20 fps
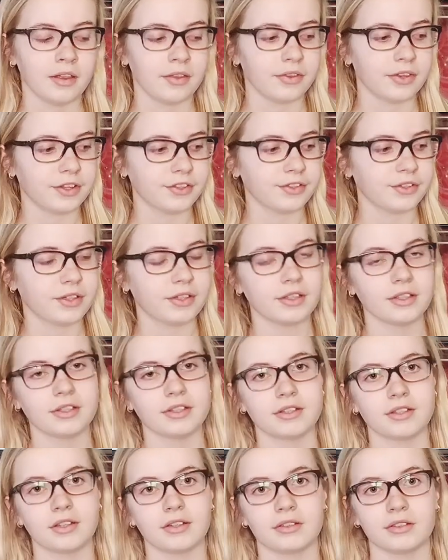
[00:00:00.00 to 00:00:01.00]
This
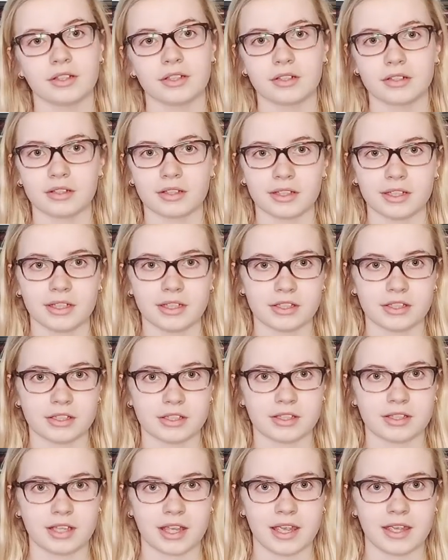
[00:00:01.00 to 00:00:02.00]
is literally
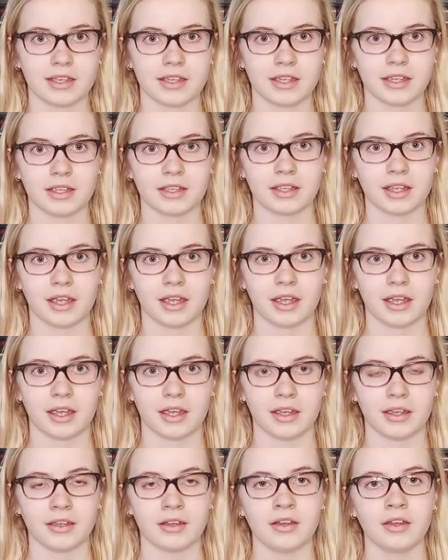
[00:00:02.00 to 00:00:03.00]
just taking
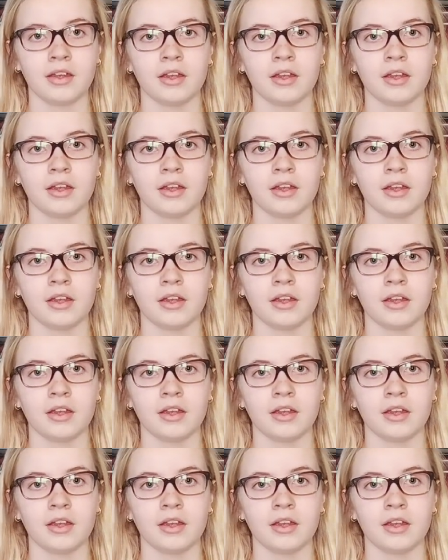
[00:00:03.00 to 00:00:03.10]
a